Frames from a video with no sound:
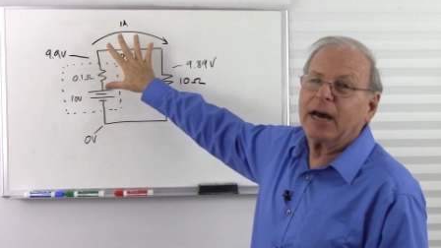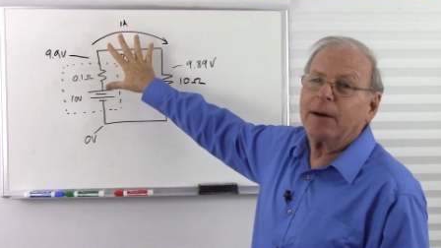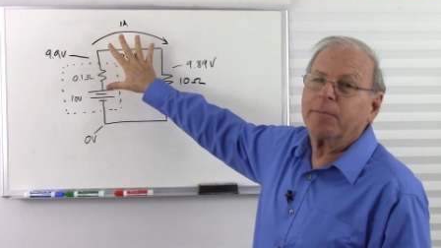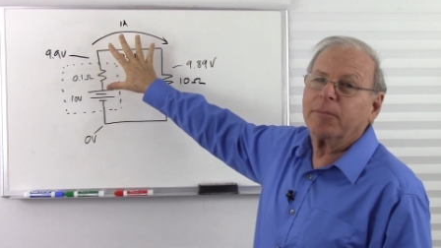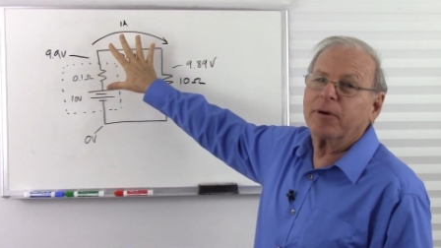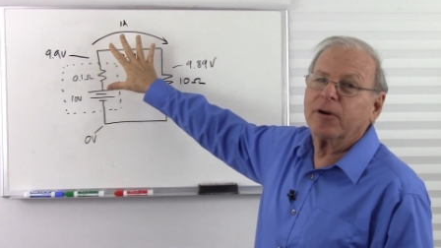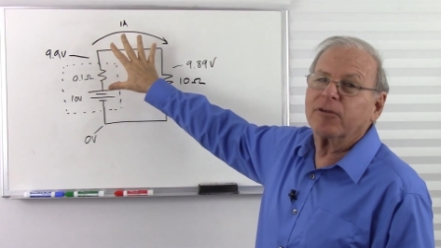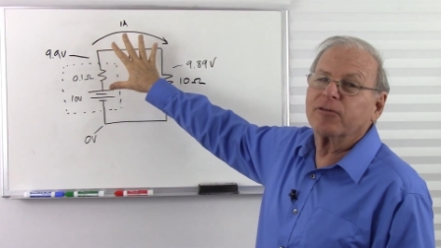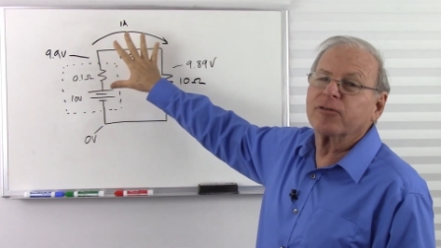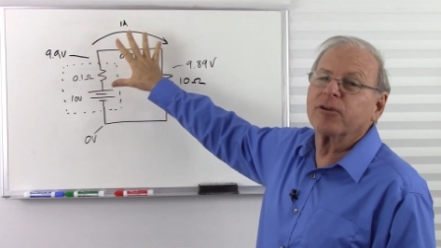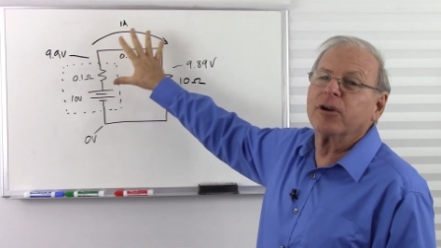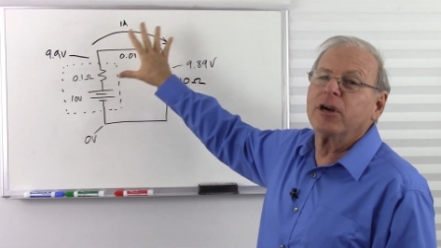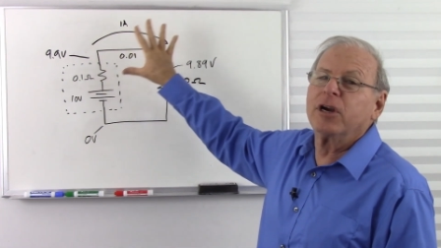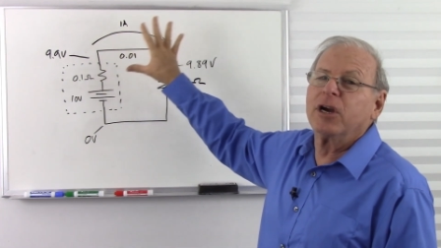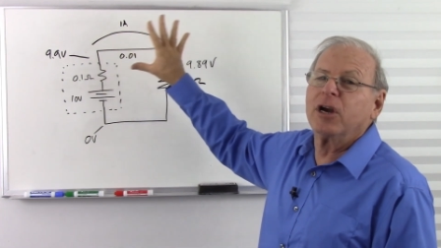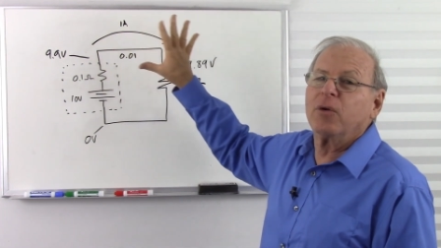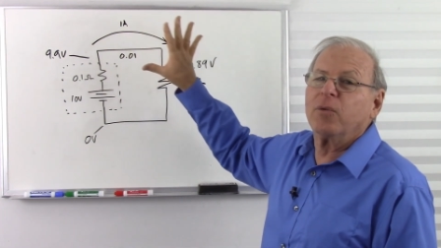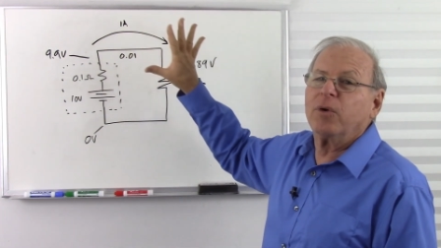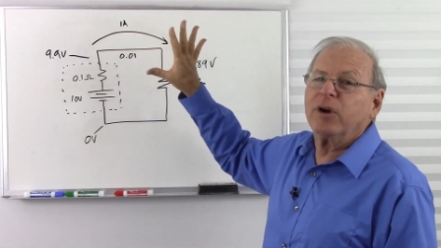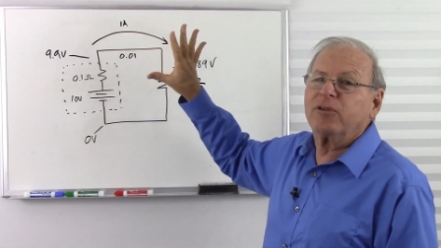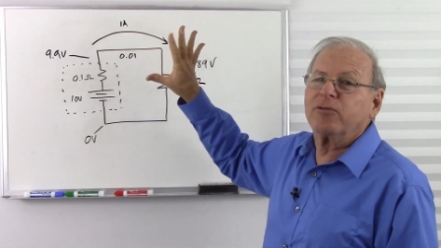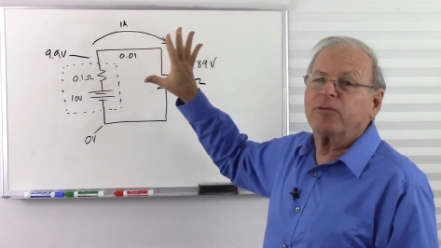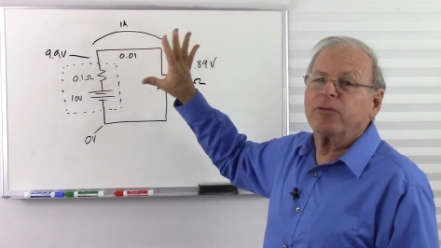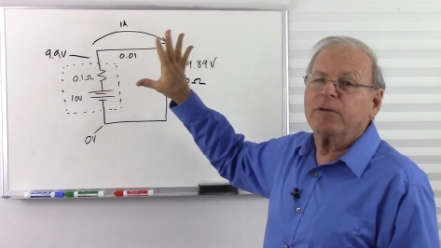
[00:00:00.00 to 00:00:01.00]
numbers,
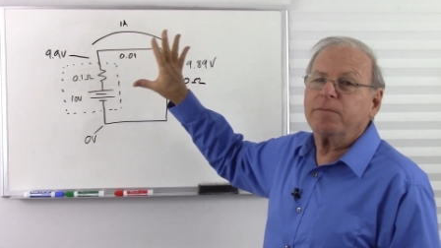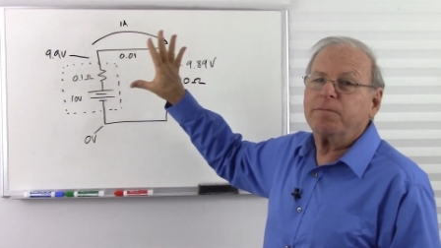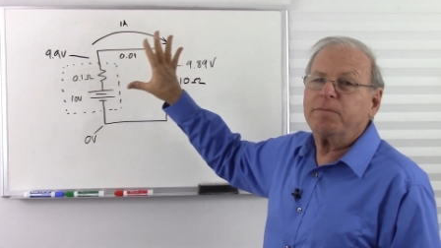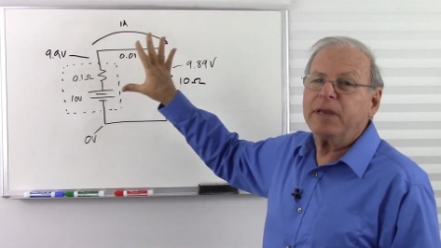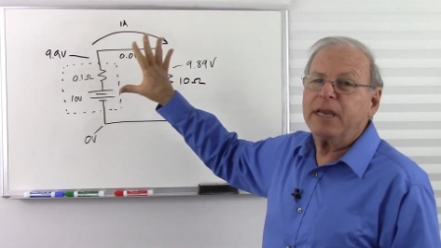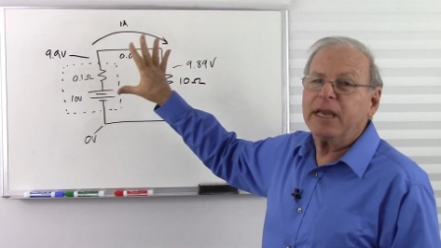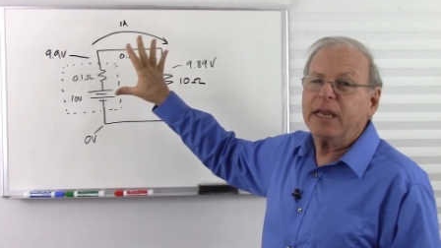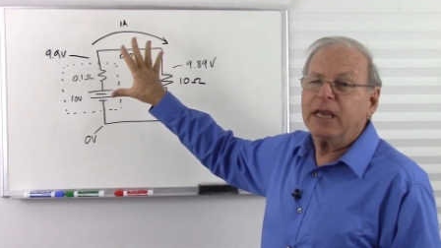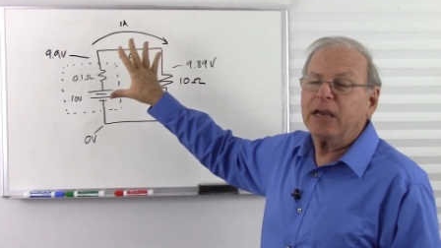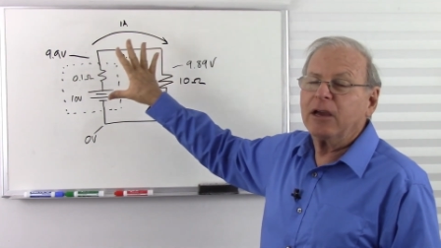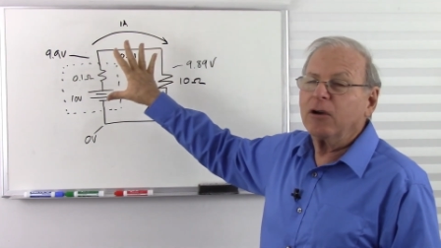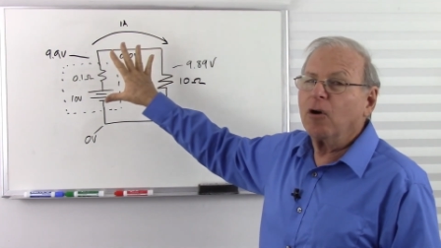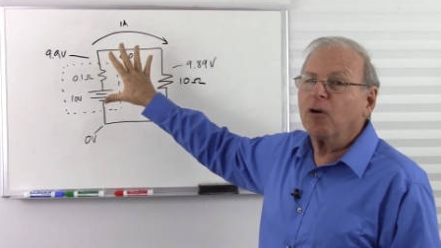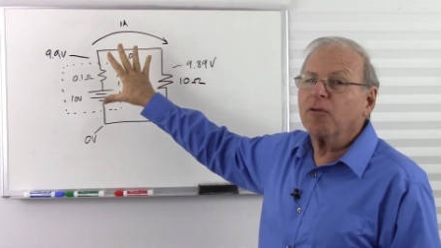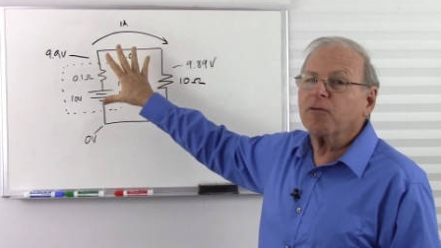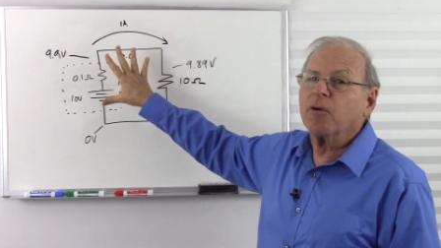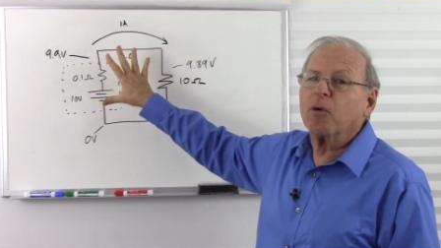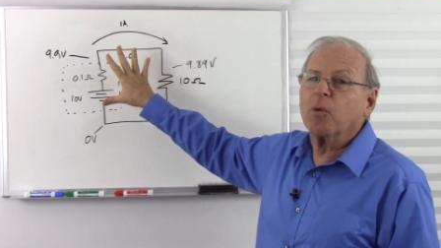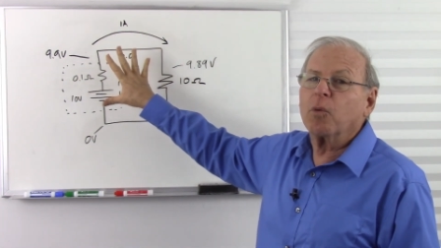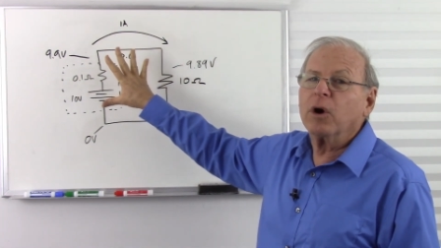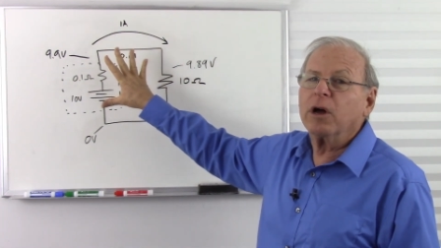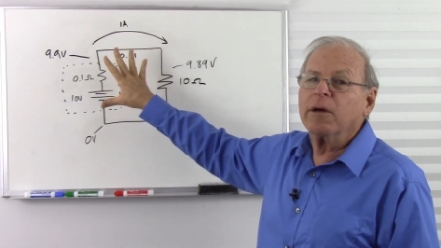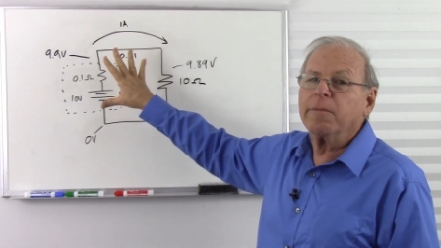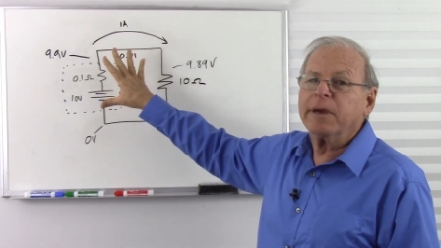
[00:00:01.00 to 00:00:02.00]
which would be
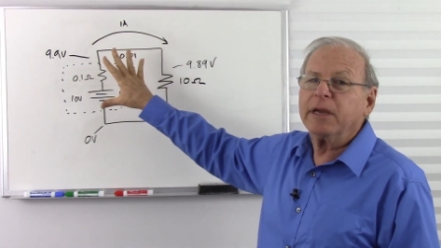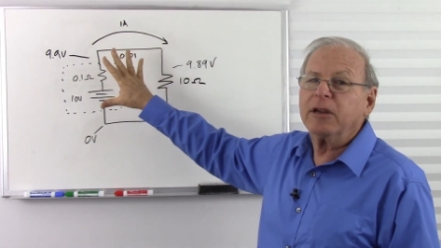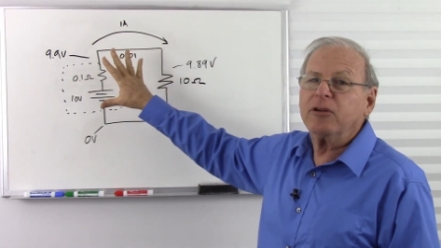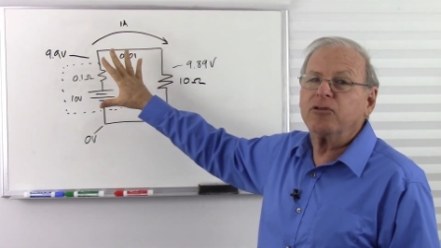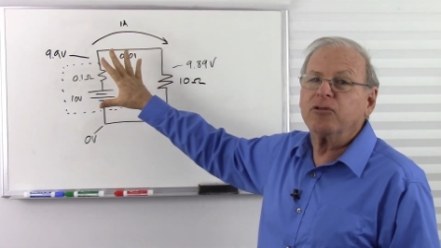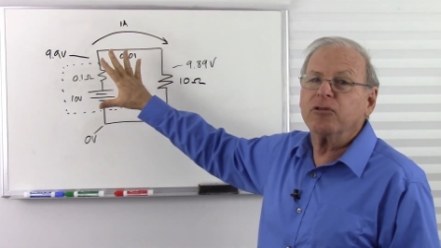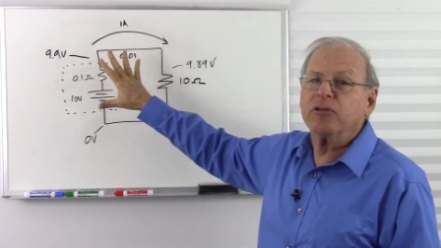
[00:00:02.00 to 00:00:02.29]
overwhelming